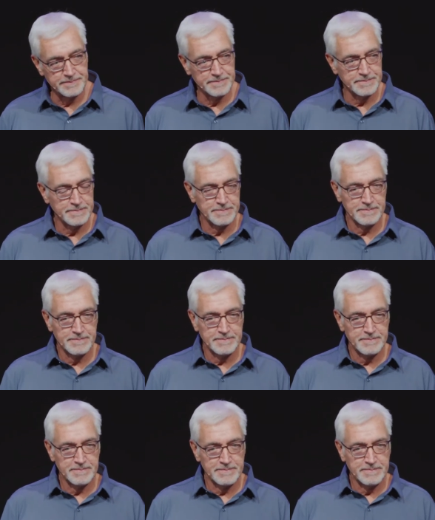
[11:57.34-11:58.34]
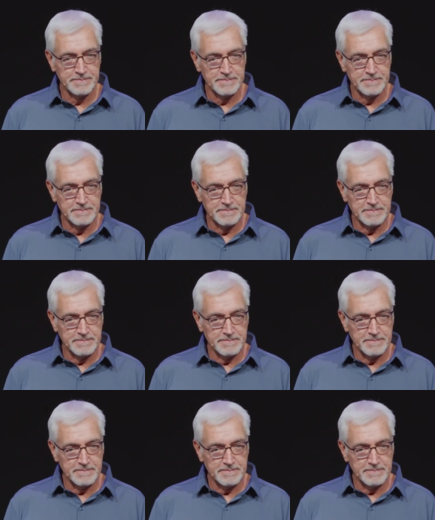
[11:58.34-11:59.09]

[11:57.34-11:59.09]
(silence)